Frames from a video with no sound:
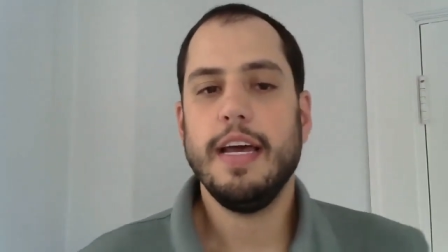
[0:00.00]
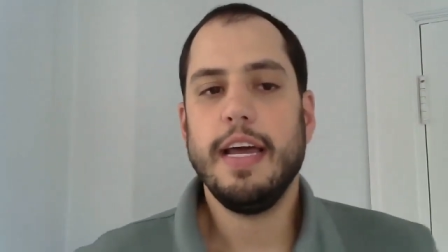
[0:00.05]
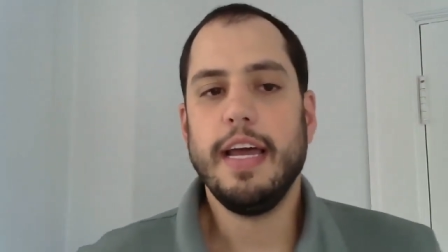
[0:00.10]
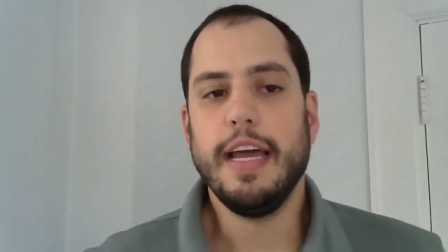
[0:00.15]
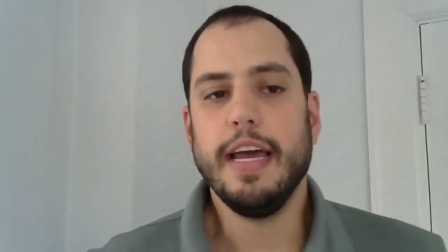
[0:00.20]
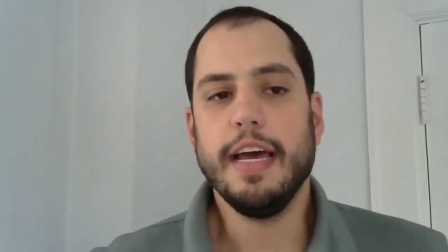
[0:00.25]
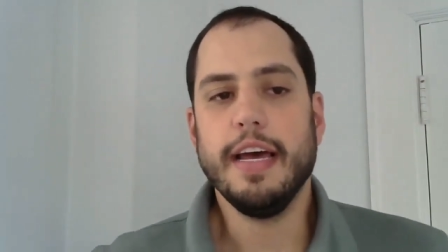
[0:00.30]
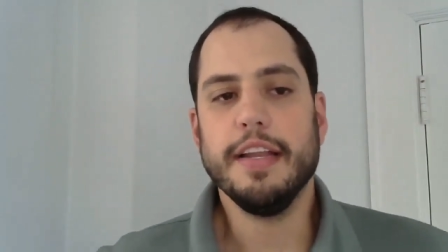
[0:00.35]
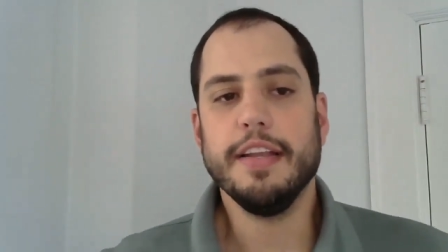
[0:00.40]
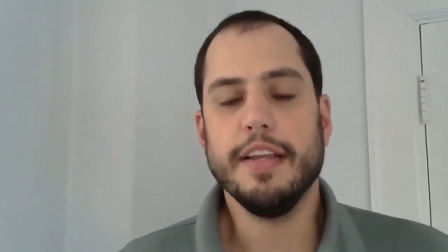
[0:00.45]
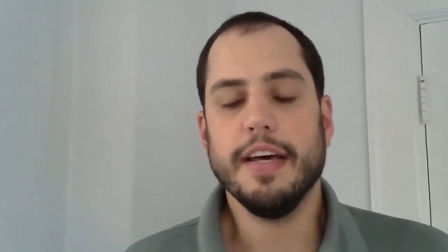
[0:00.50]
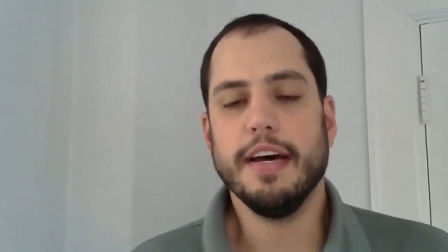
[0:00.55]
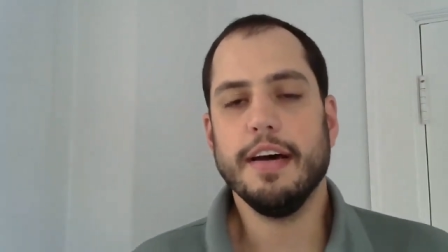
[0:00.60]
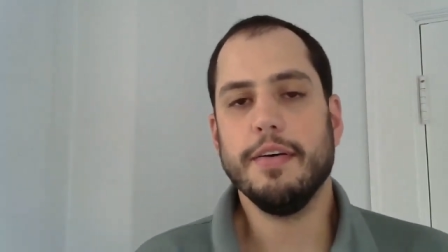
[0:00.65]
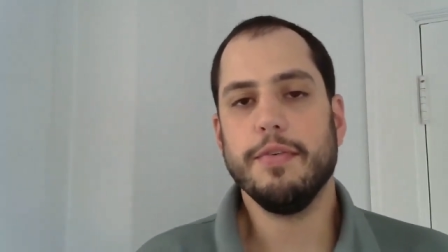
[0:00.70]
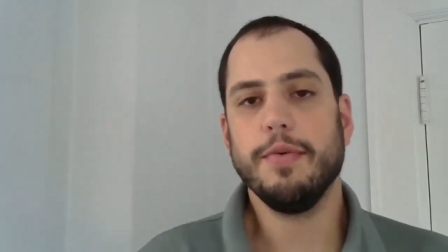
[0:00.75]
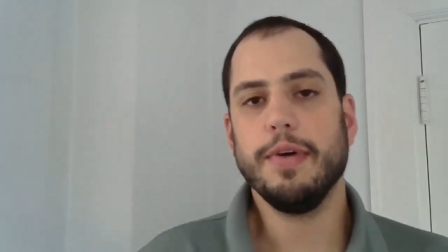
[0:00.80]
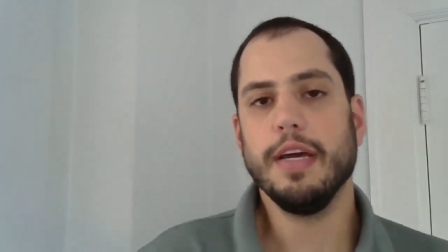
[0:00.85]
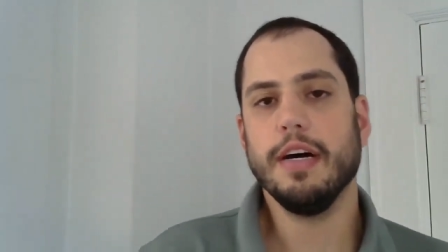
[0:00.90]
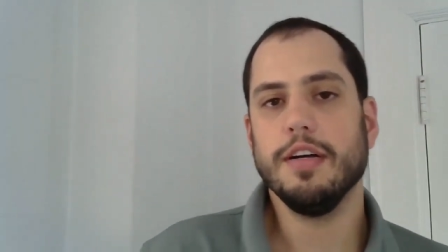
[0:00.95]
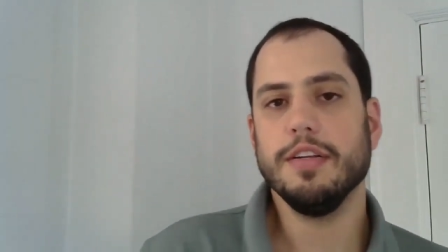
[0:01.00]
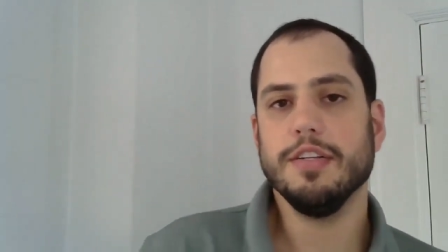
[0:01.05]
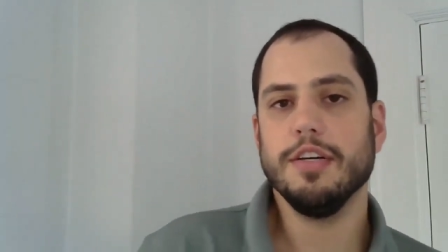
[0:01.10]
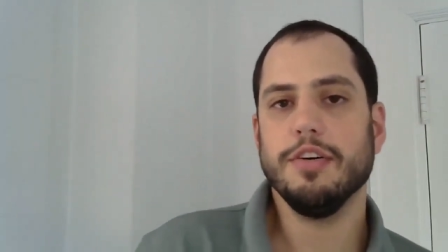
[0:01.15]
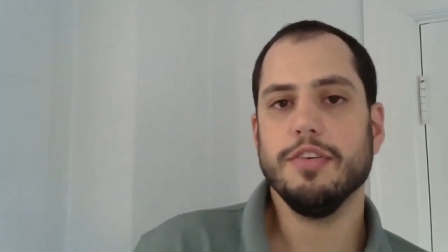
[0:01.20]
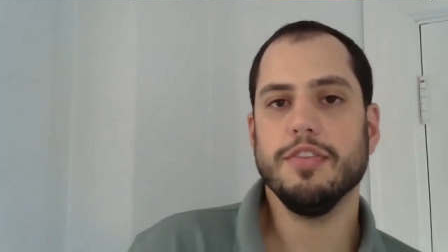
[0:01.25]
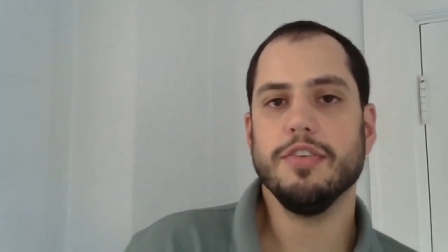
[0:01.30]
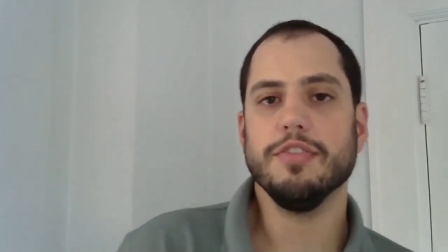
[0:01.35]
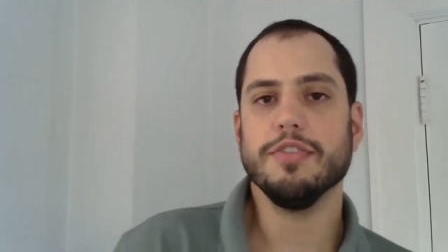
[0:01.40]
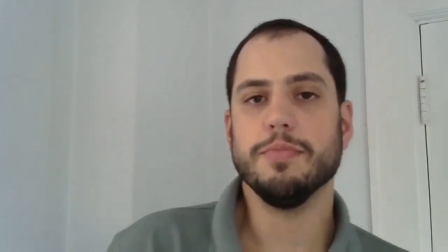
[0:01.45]
And uh, we all
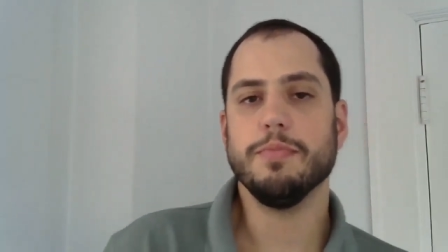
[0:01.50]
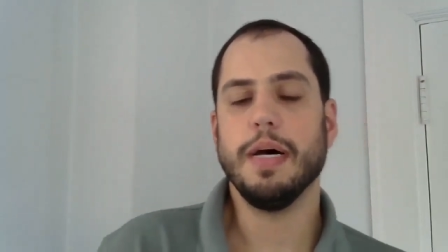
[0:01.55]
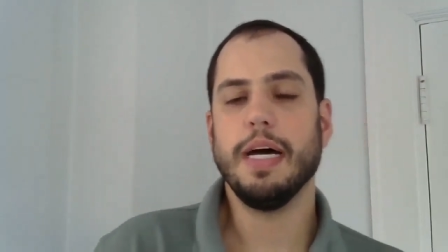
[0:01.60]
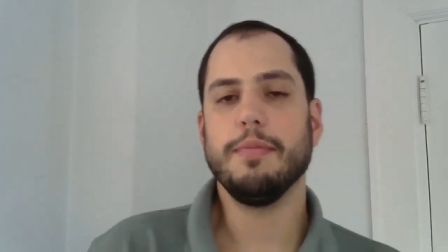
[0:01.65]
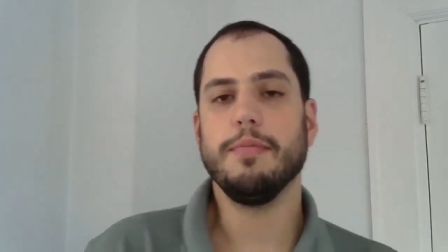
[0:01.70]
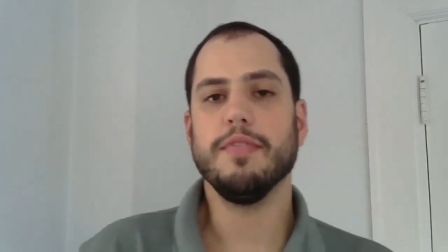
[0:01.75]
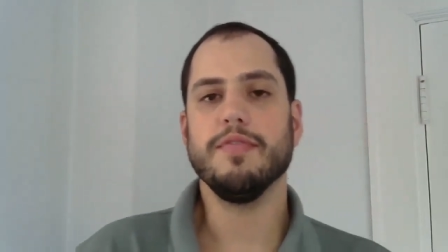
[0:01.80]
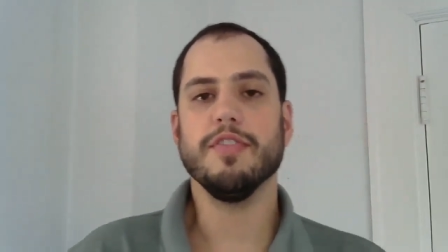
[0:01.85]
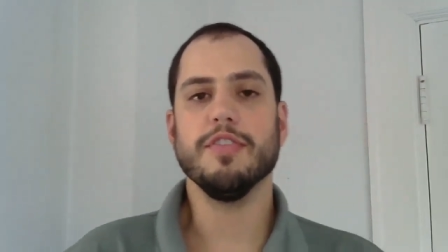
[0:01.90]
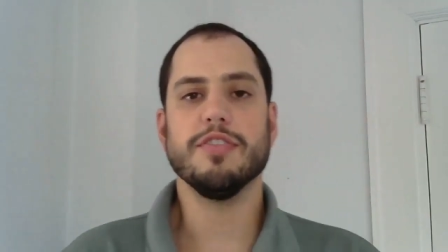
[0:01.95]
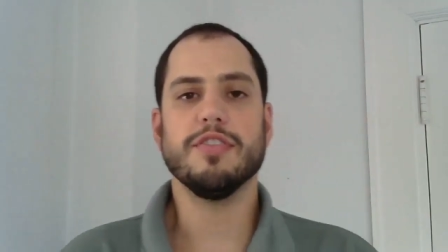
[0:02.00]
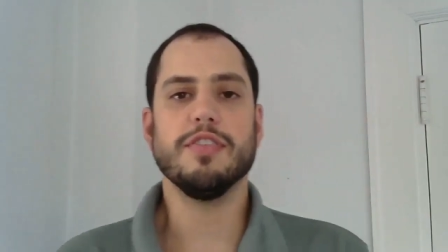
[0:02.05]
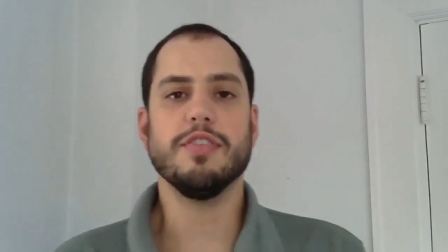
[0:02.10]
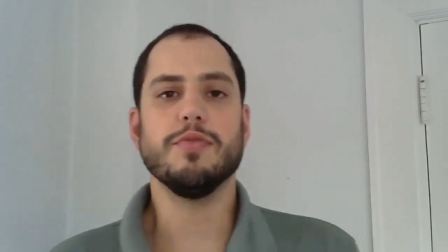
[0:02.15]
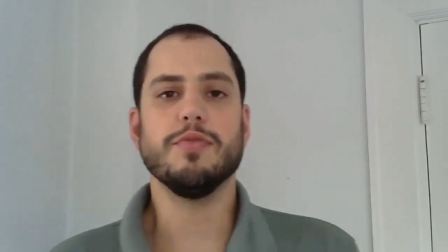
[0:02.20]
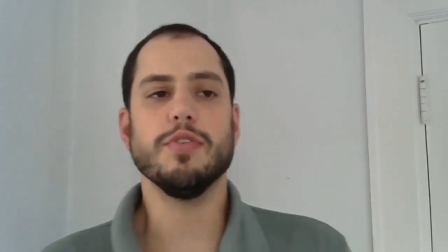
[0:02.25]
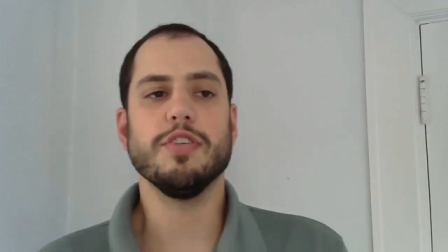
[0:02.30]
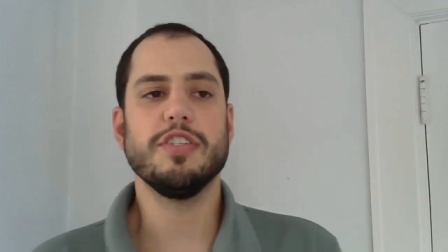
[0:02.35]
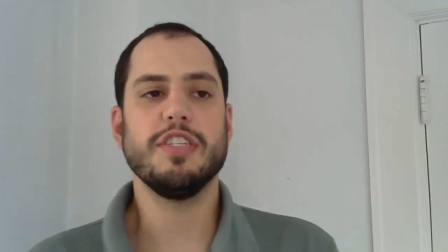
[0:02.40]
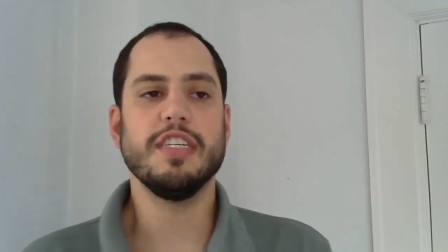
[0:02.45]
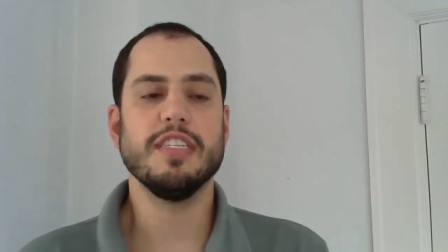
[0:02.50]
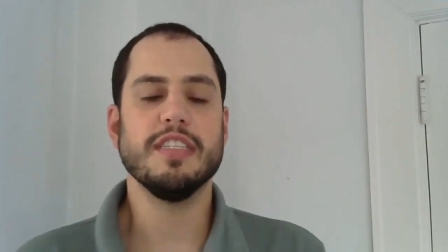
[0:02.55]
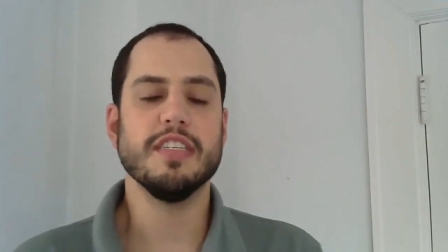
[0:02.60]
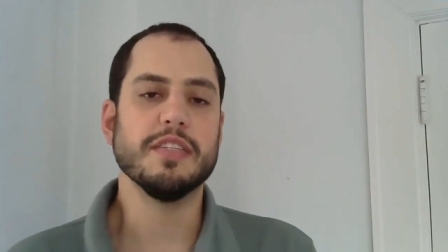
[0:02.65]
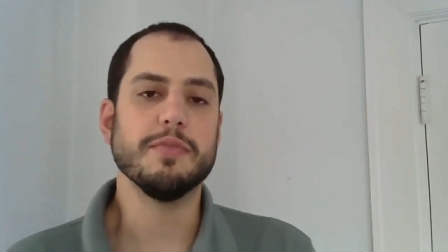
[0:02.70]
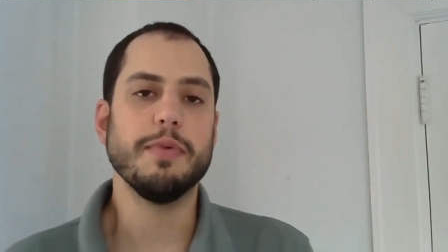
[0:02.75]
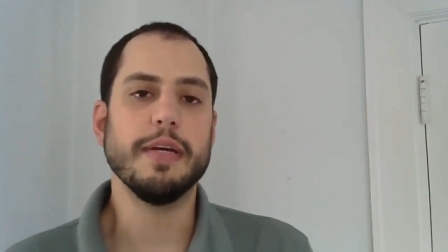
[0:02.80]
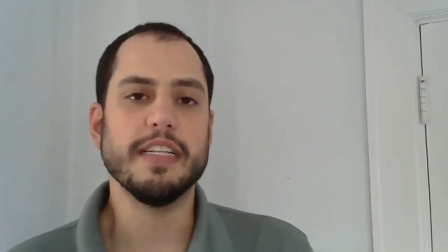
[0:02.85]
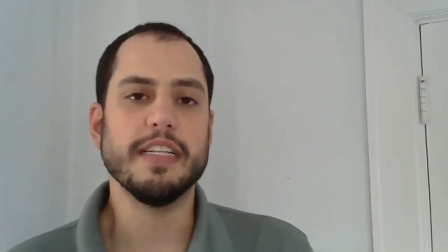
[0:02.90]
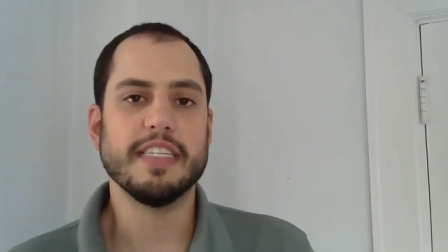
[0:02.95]
know those Bible verses where
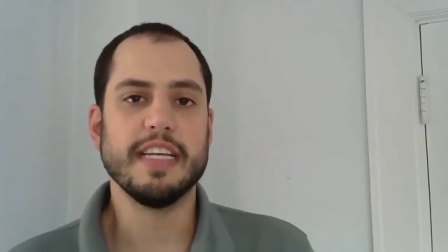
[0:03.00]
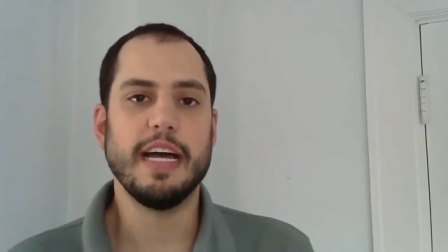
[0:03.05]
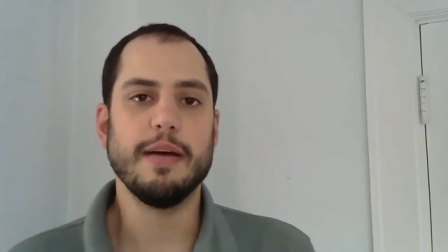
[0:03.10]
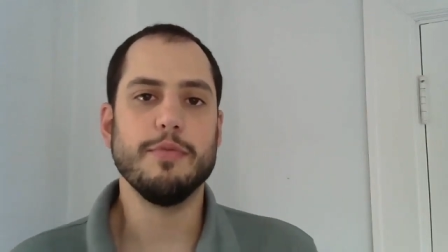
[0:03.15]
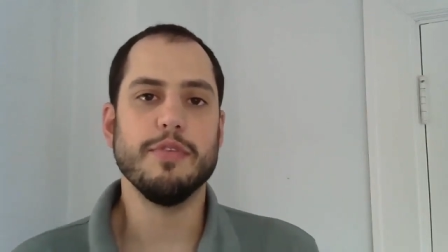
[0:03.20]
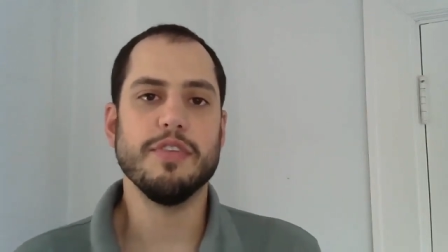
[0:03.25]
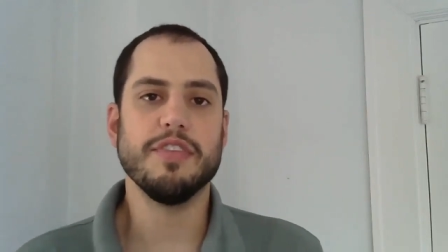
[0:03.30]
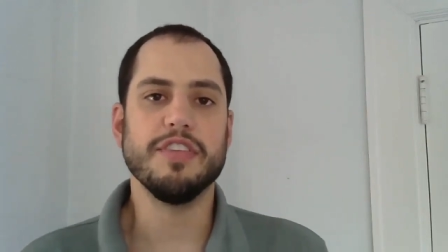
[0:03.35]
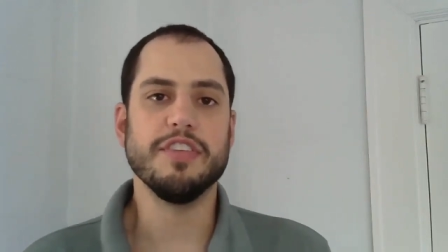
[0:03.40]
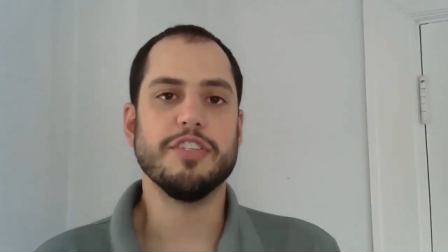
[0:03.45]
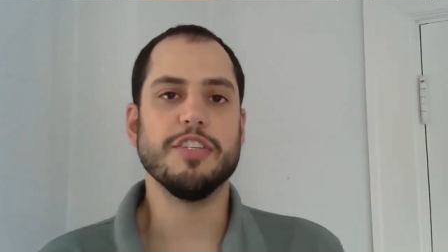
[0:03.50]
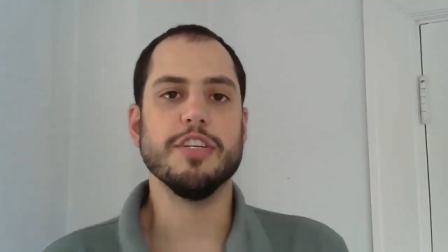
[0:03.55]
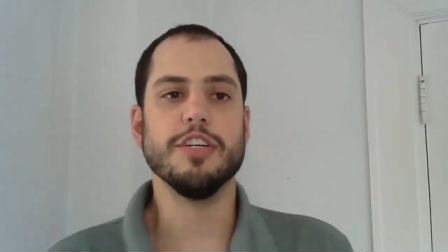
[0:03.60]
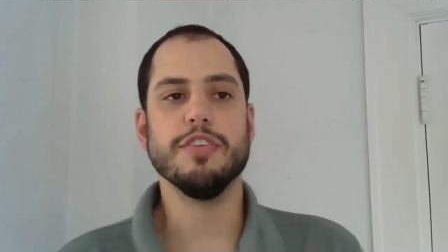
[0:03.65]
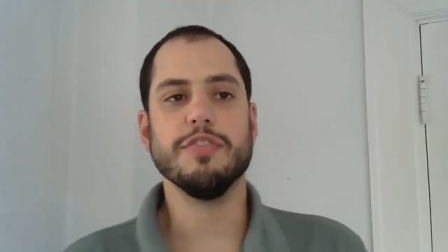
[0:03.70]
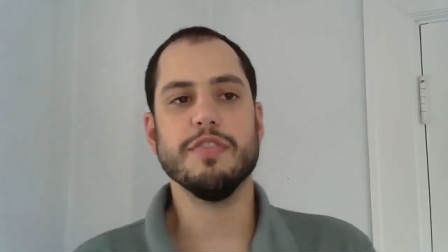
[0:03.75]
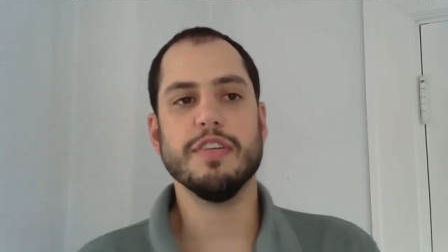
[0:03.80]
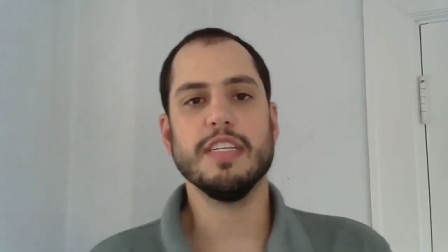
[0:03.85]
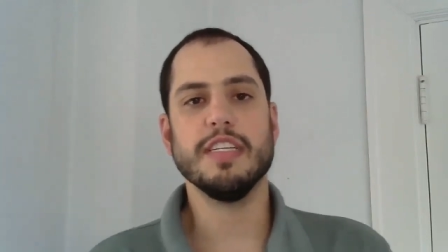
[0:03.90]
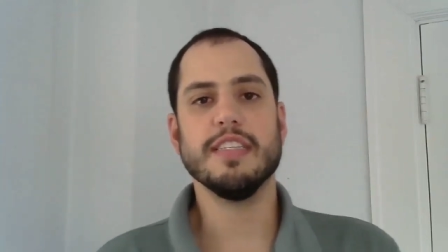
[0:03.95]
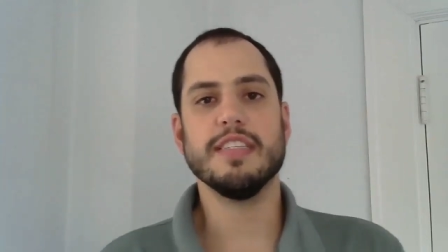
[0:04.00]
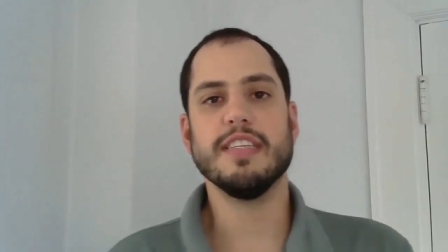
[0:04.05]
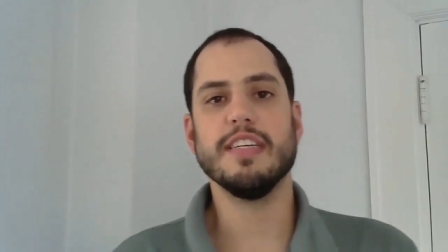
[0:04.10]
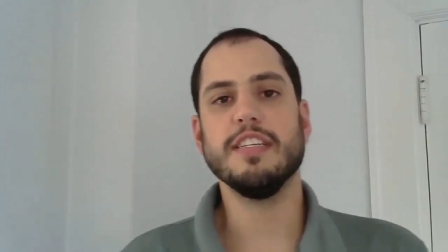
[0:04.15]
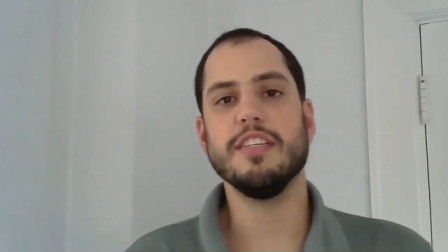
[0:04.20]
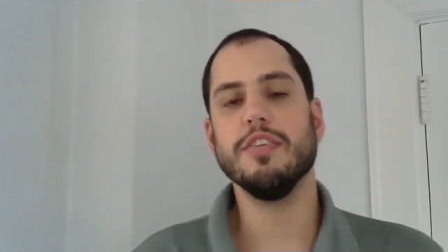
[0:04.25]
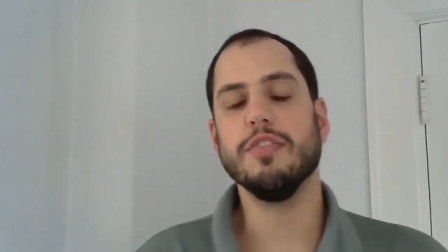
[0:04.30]
Jesus spent time with the children and said,